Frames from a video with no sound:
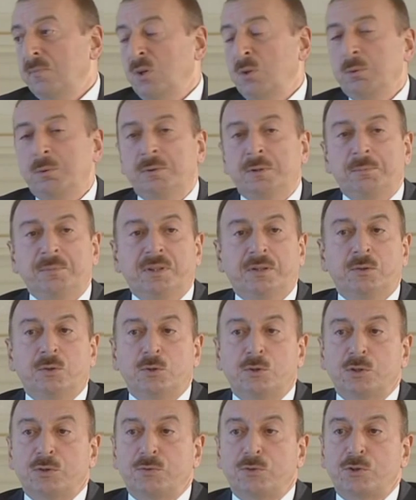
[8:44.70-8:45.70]
Probably
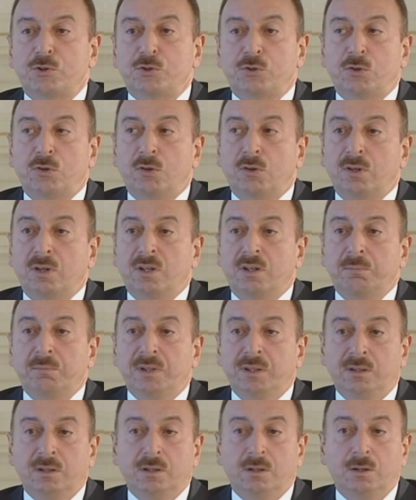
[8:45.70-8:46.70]
because of a strong
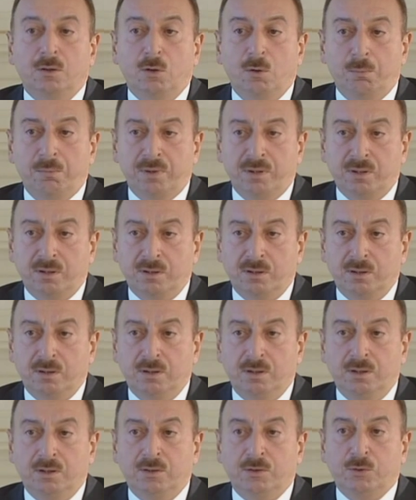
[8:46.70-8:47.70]
Armenian lobby
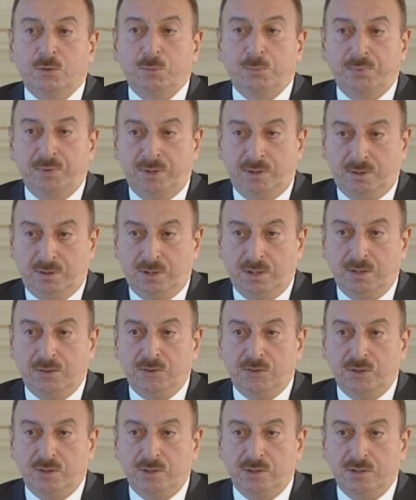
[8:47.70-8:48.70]
in European
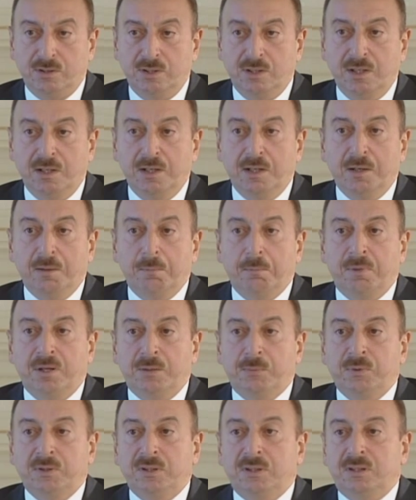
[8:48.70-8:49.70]
countries.
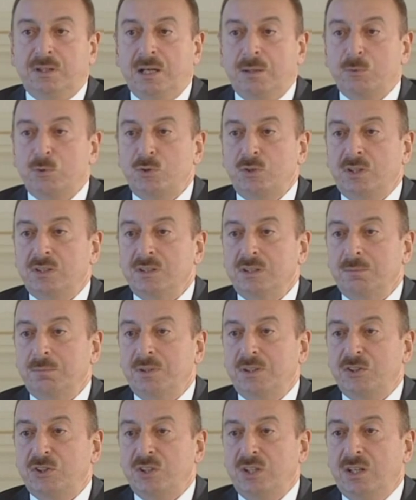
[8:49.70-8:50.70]
But when it comes to
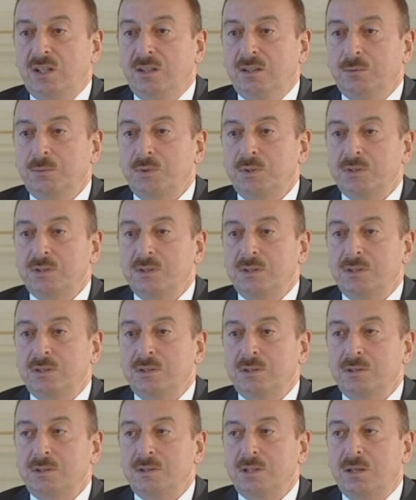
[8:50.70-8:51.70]
Azerbaijan,
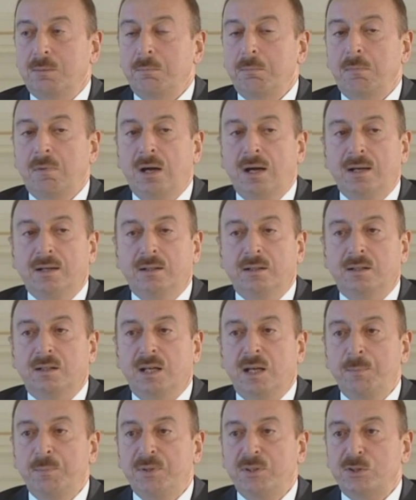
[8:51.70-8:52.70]
with some
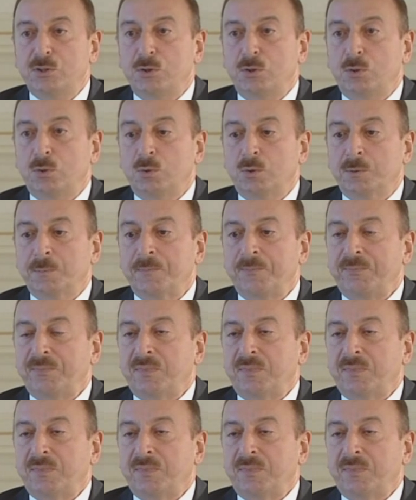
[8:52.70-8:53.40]
minor episode,